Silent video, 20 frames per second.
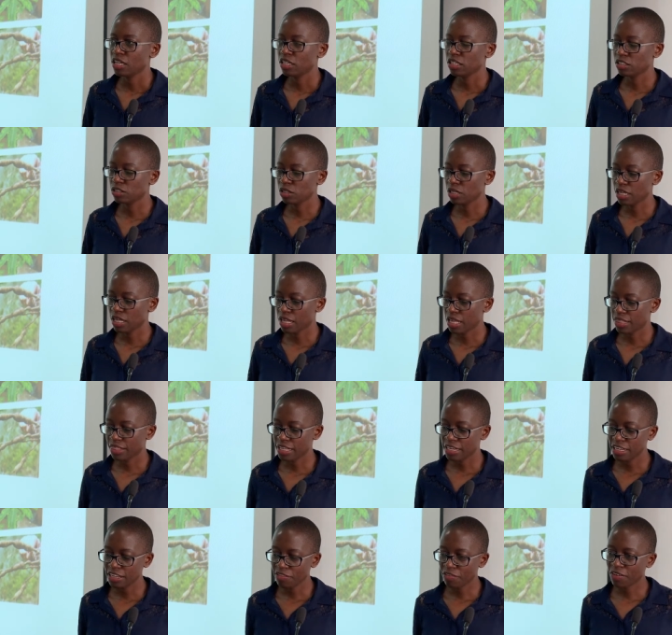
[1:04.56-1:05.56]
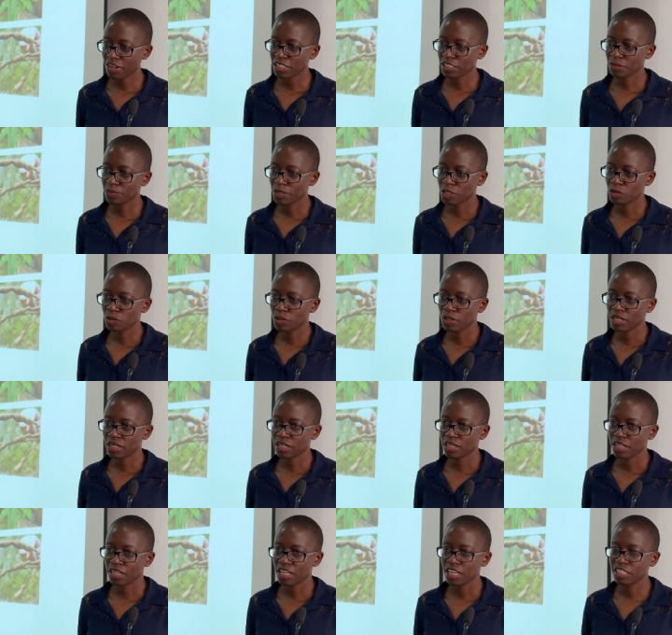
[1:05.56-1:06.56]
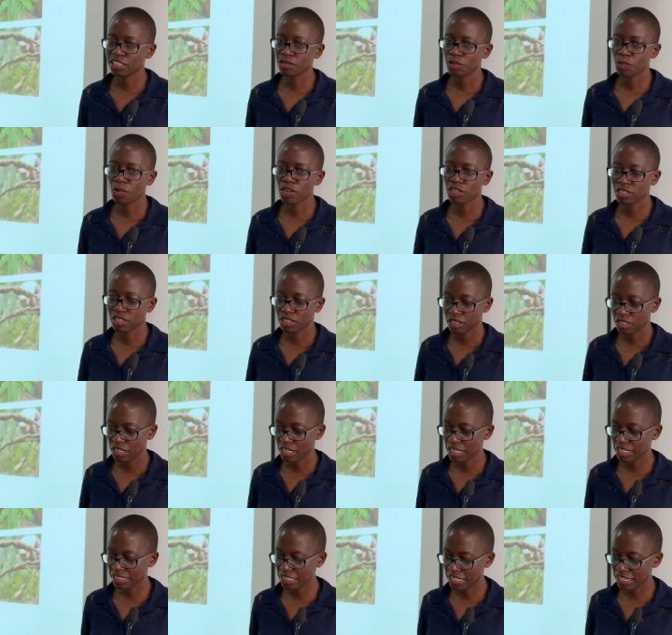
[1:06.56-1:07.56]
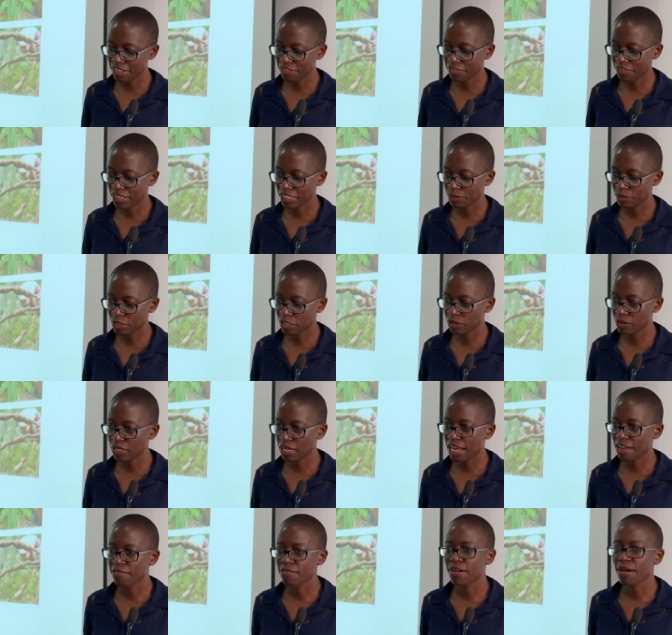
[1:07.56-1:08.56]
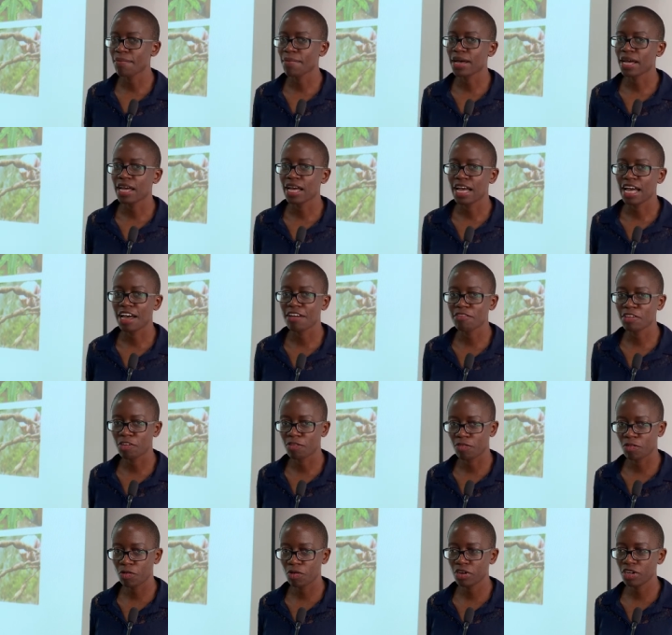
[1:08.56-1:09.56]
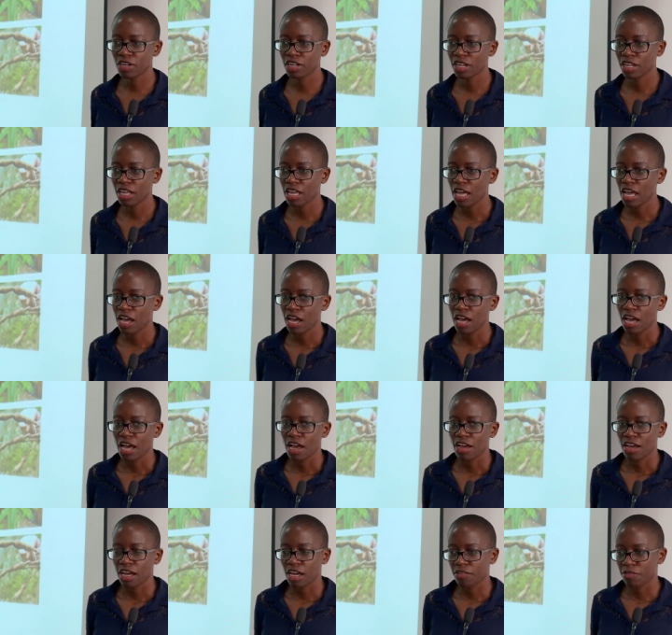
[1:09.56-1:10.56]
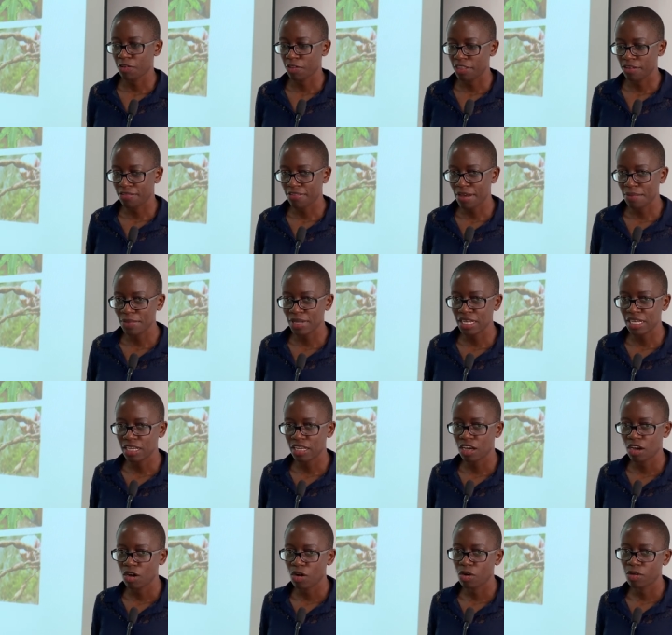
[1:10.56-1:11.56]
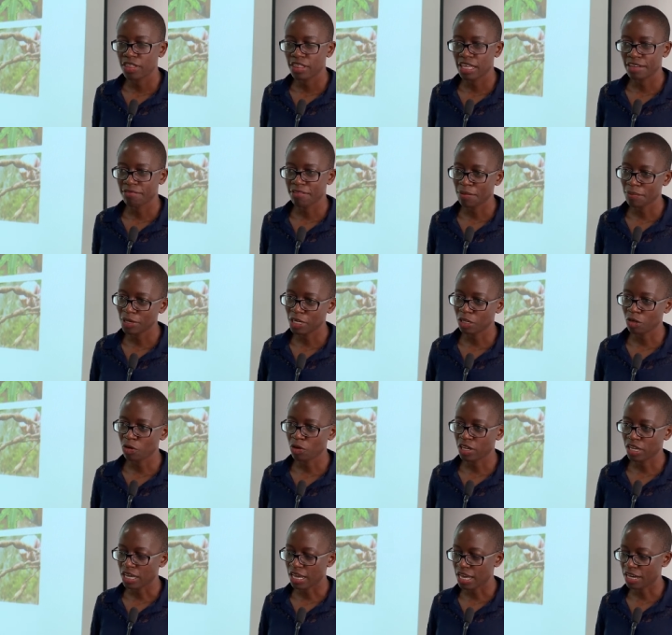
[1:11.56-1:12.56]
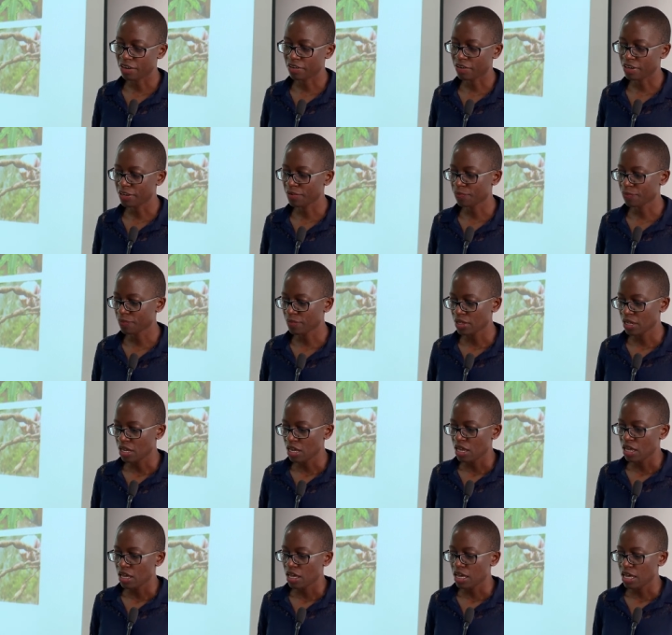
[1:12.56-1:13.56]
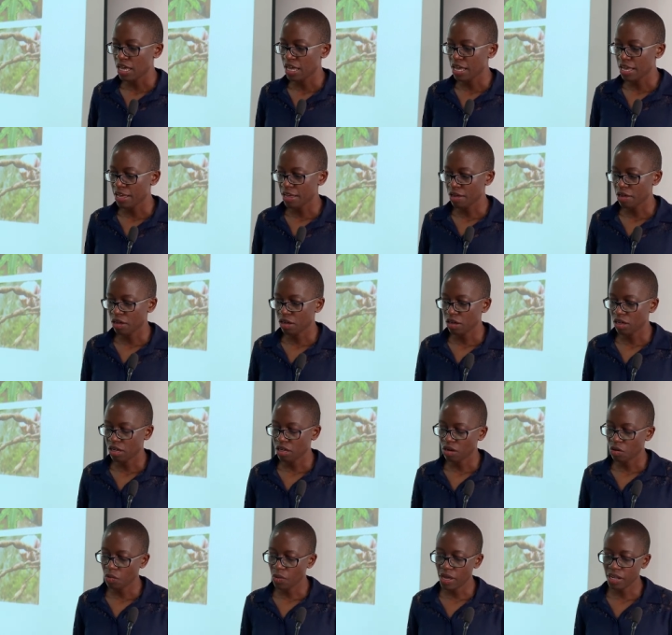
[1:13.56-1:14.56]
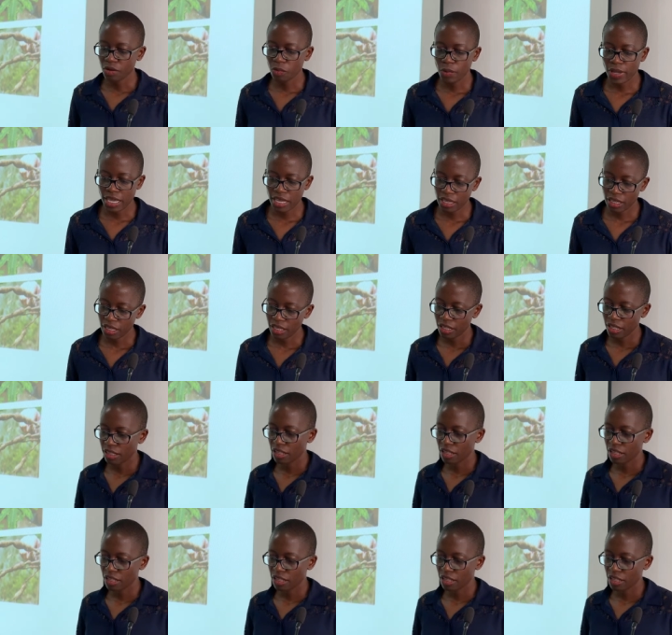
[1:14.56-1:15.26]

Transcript: is uh, the difference between is what is the difference between a farmer having food for the family or the family going hungry. Uh, one way,